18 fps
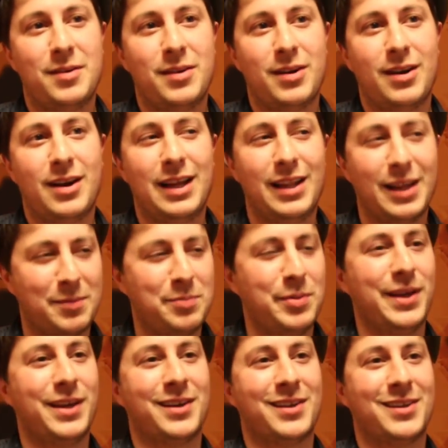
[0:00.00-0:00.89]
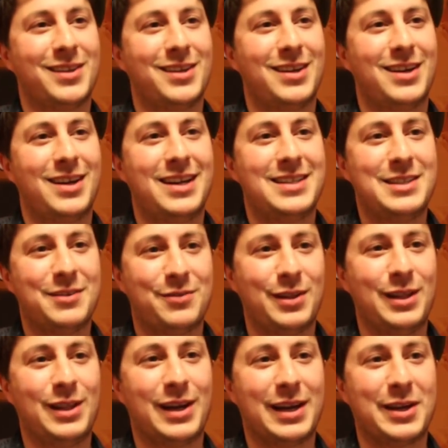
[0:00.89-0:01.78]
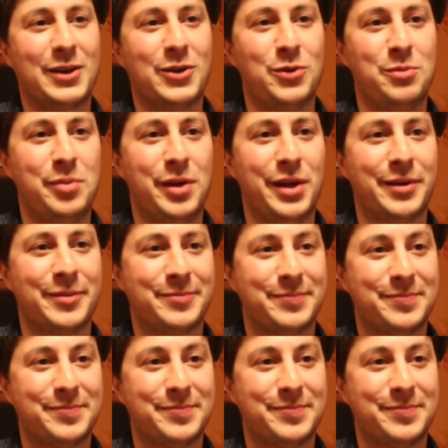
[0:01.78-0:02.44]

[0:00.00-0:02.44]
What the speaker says: I like beer. I definitely like a good beer.